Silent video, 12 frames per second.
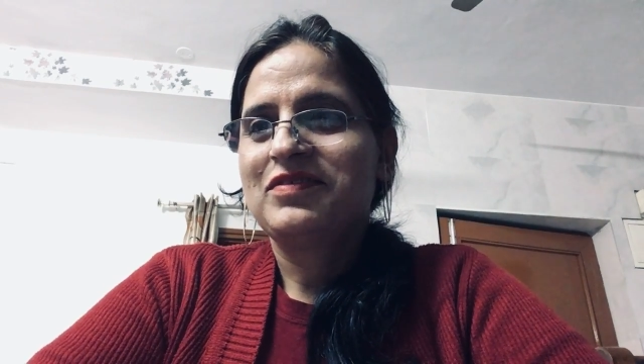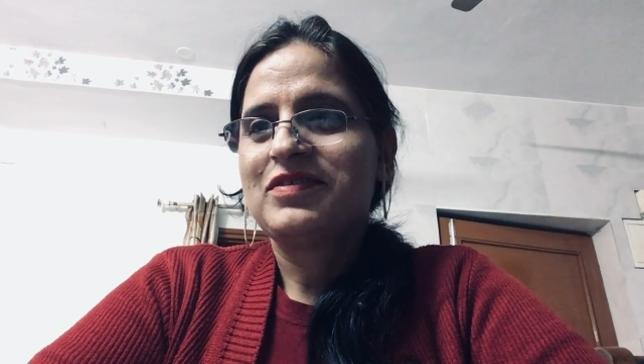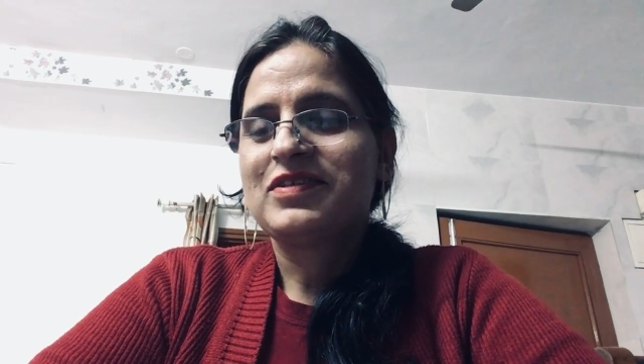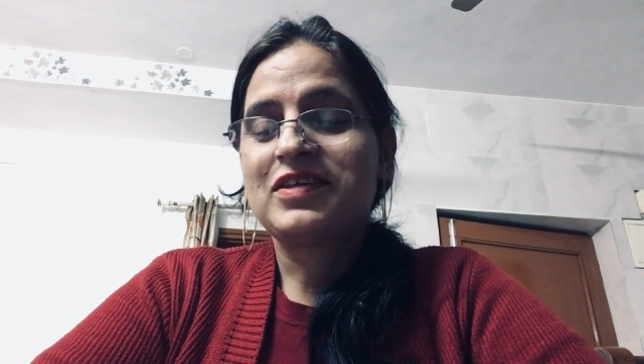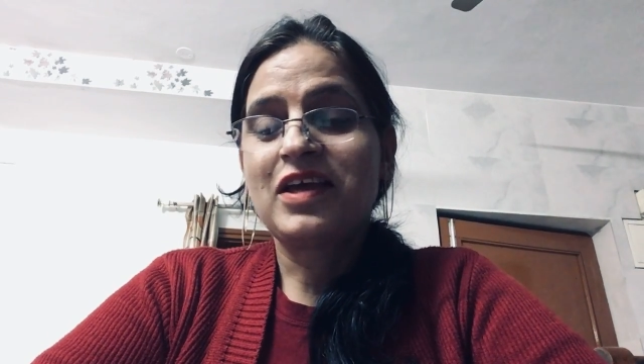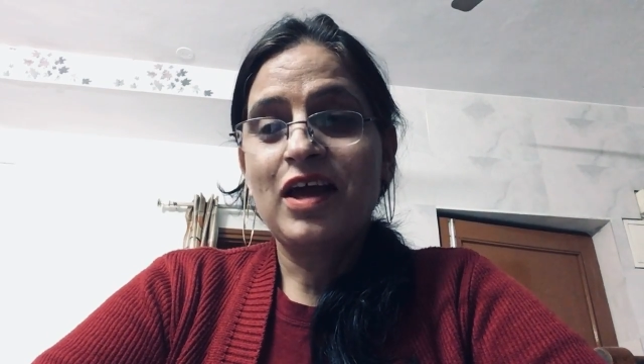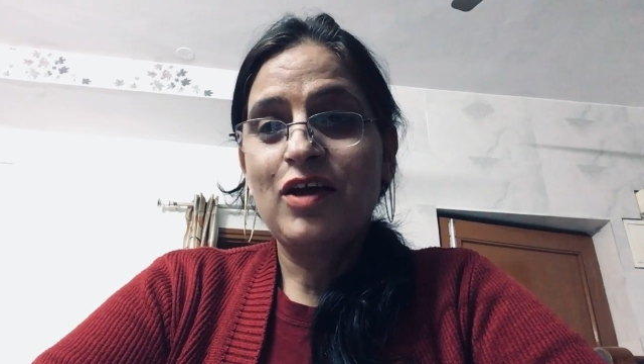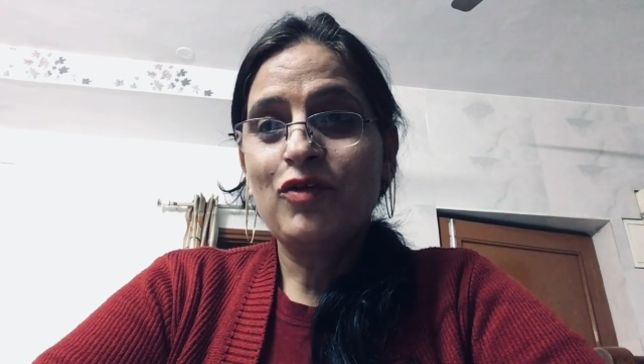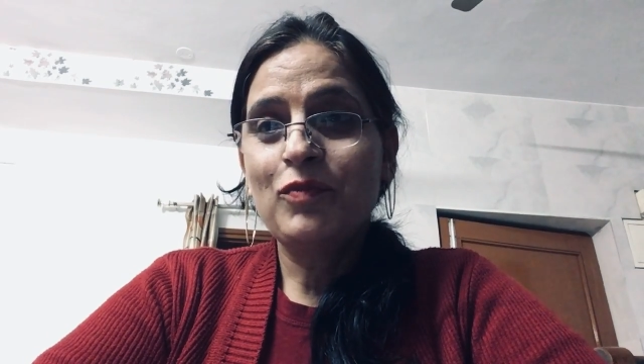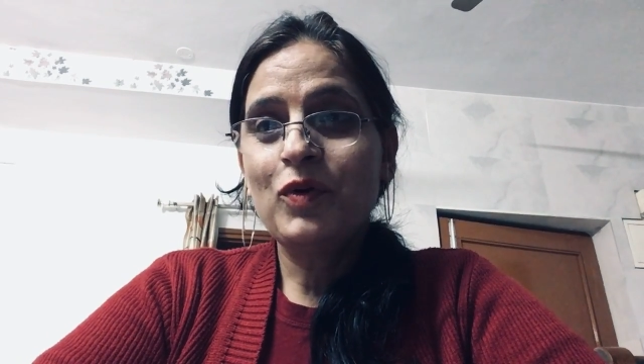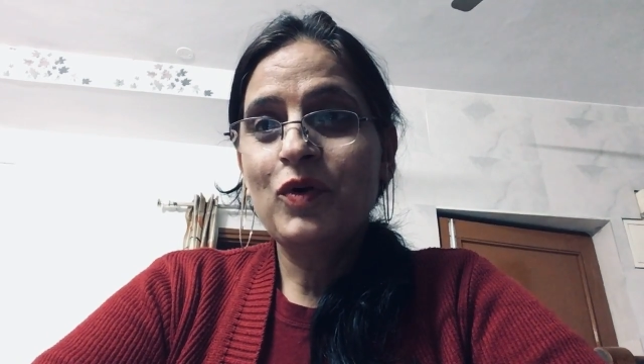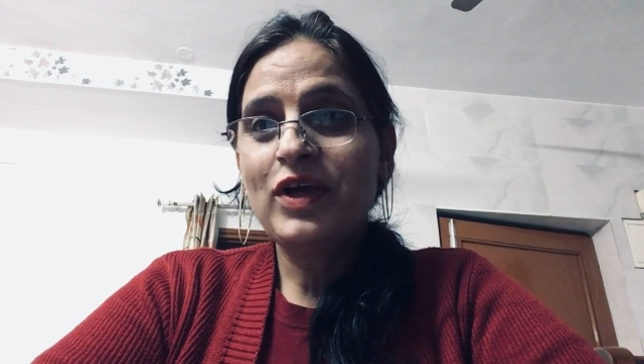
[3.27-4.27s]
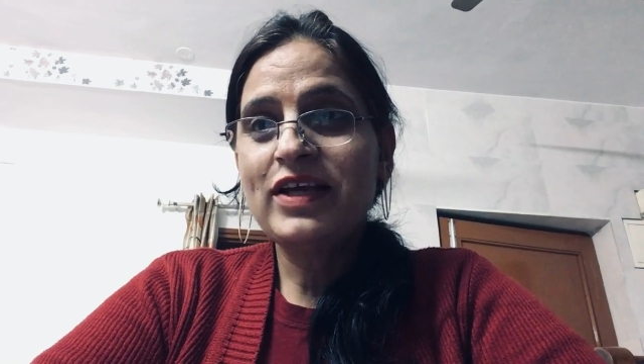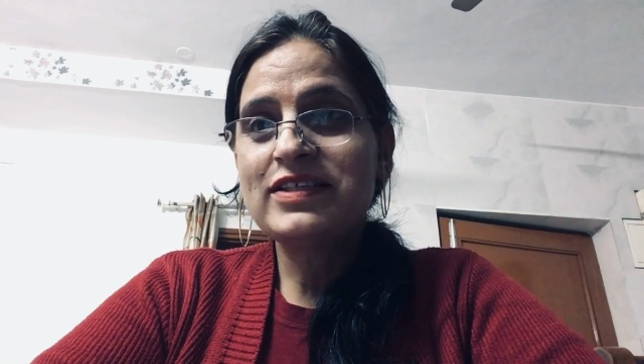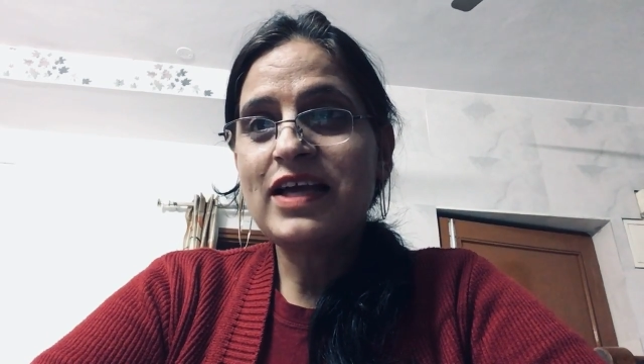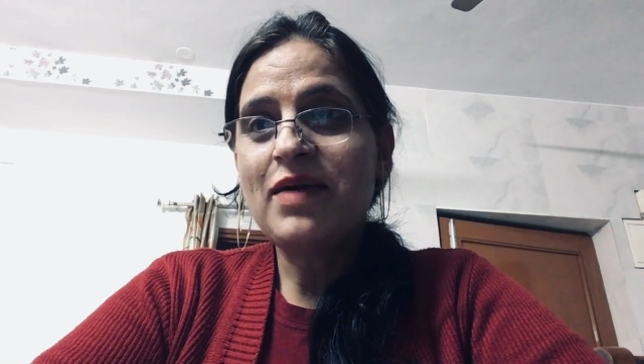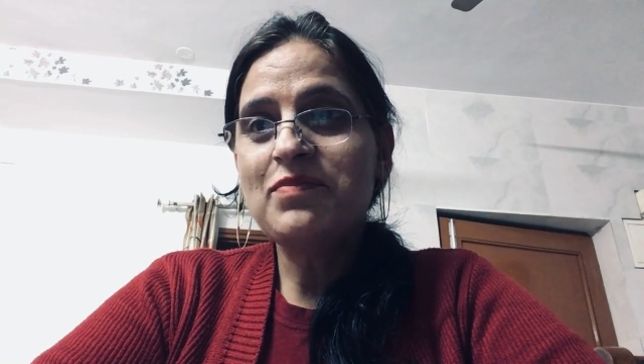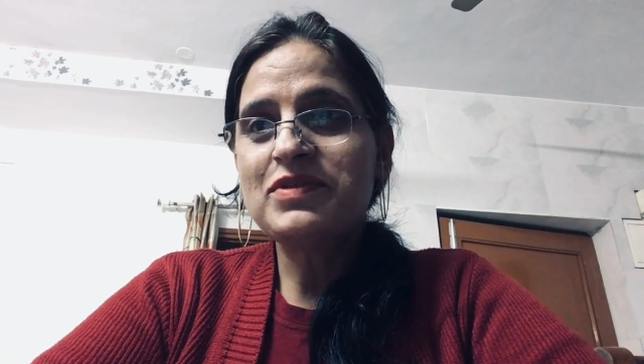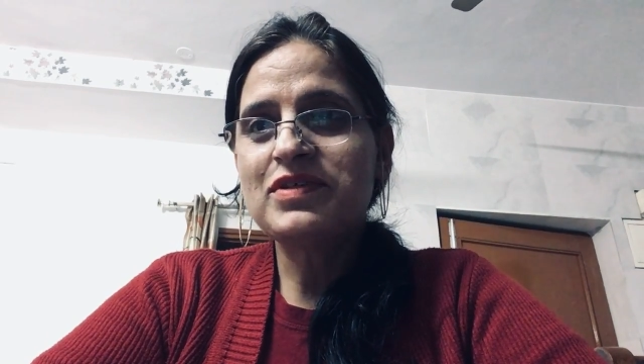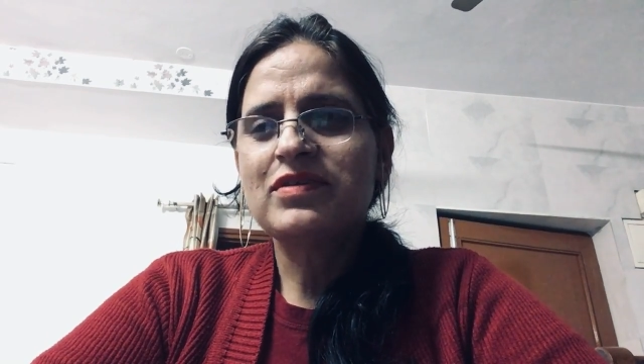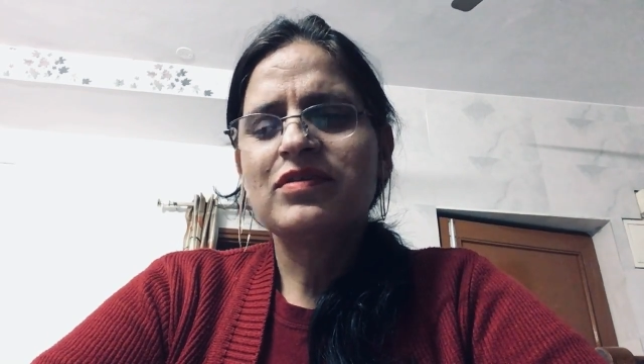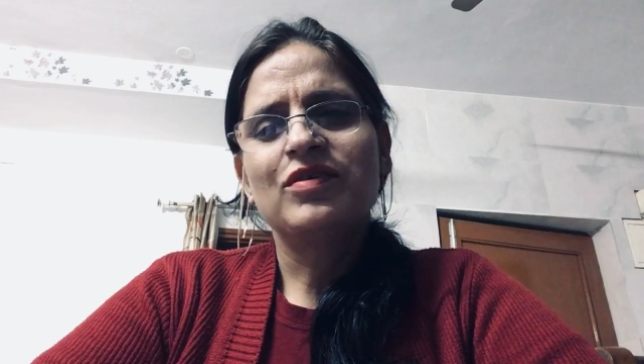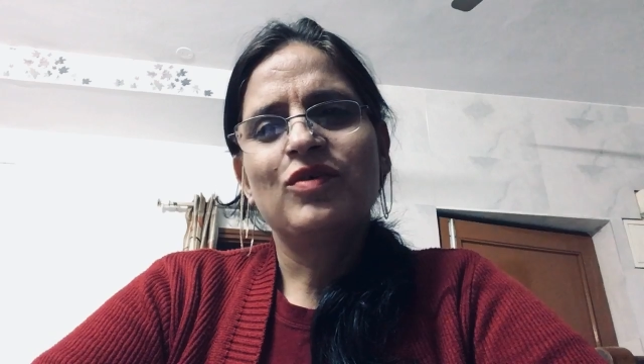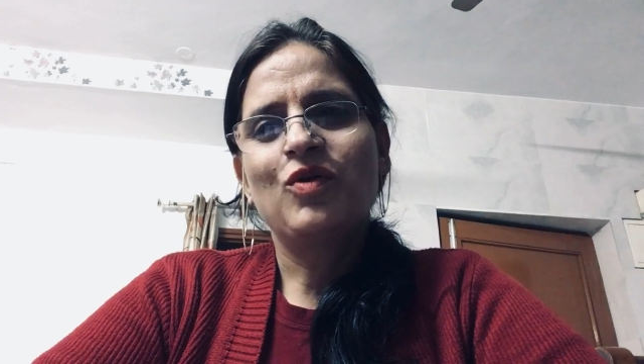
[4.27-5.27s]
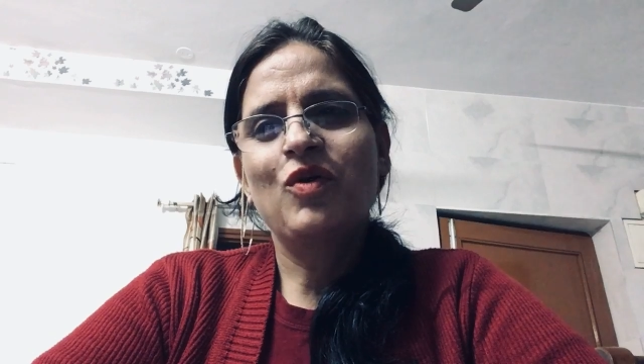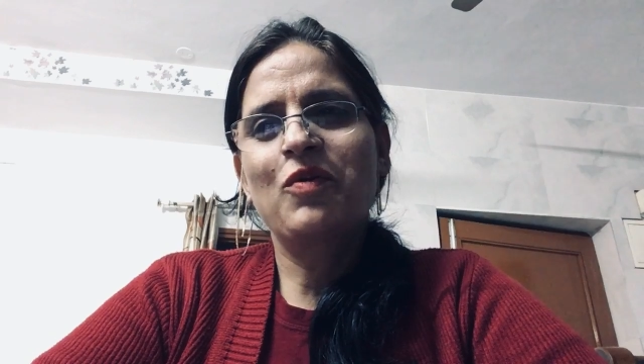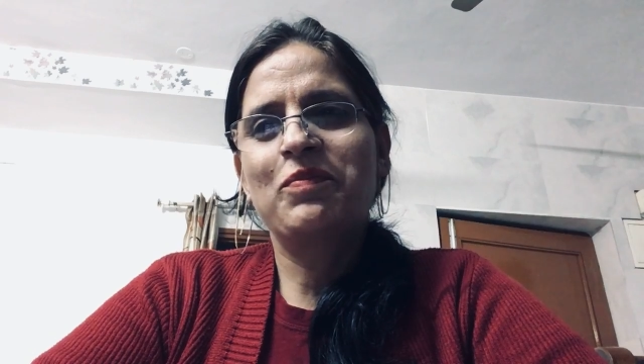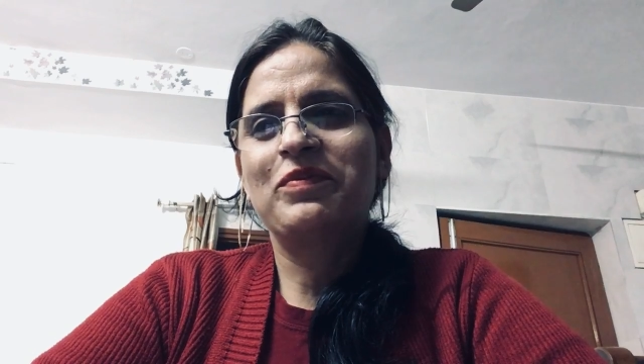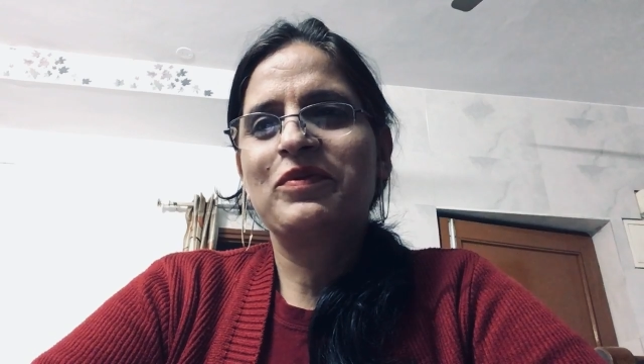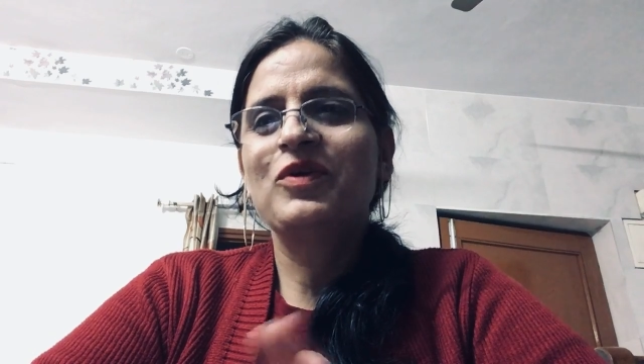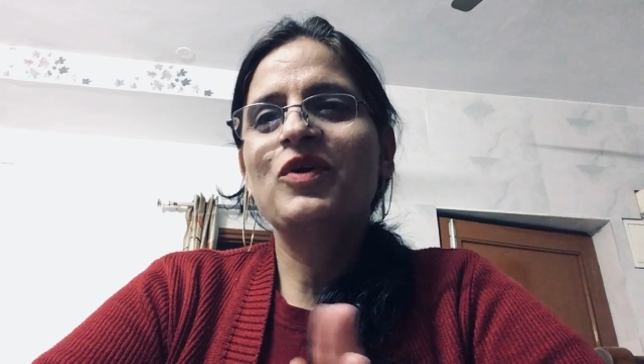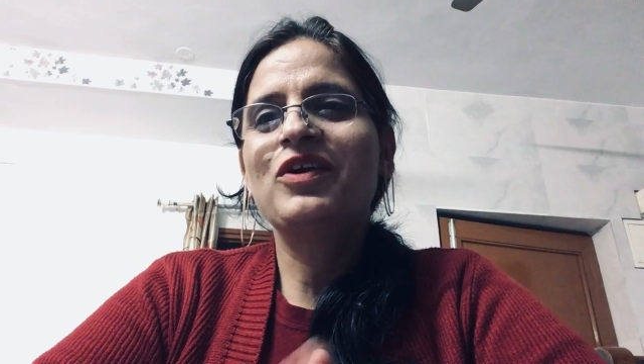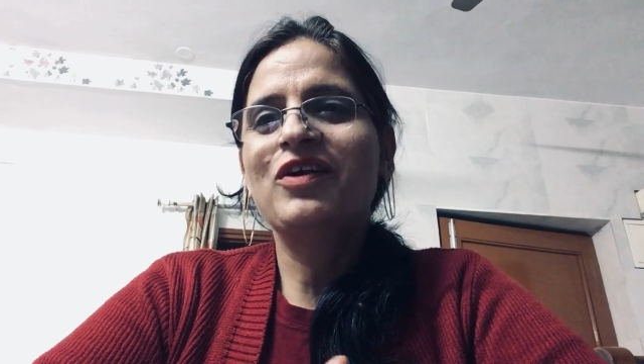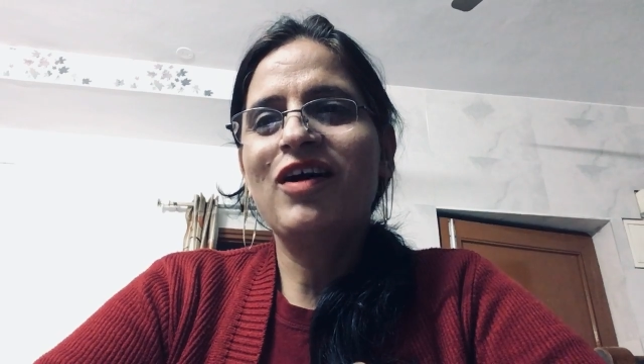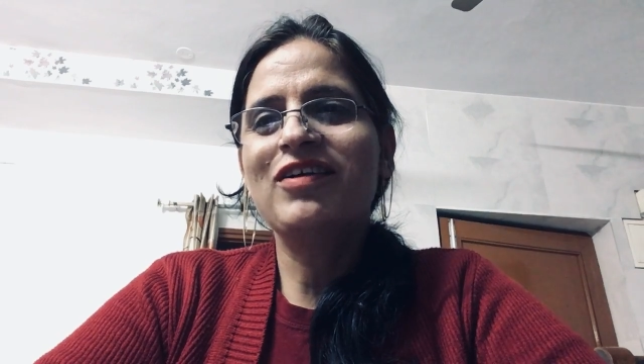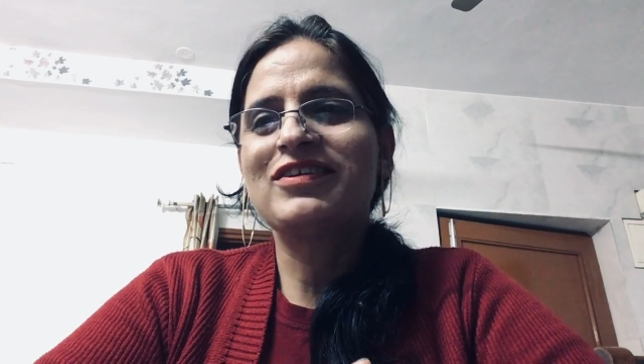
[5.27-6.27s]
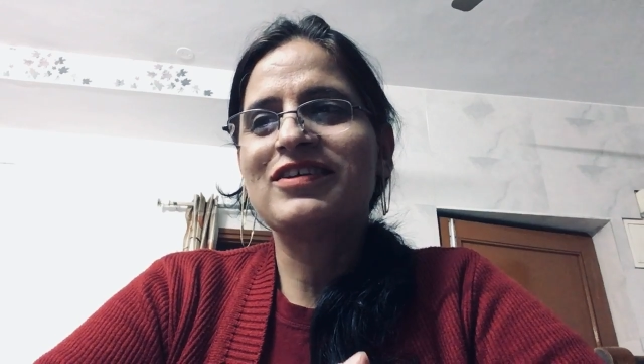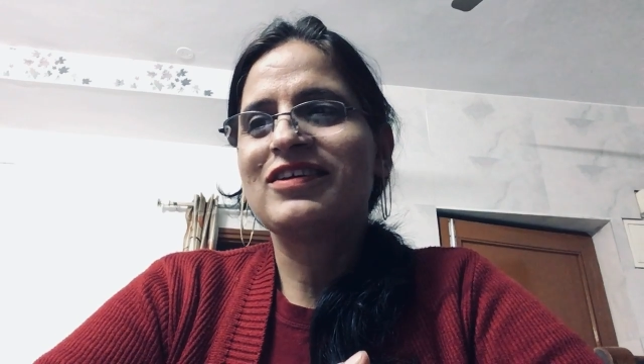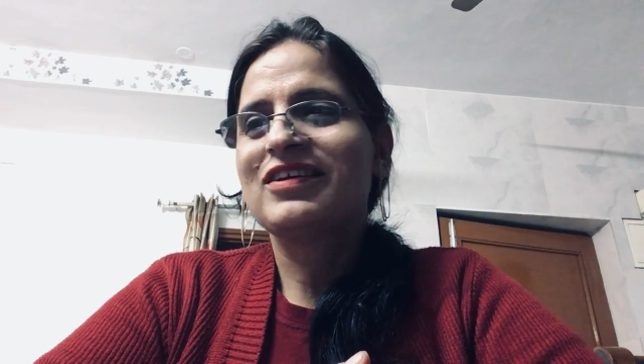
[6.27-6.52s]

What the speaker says: Scared of board exams? Hope you are not.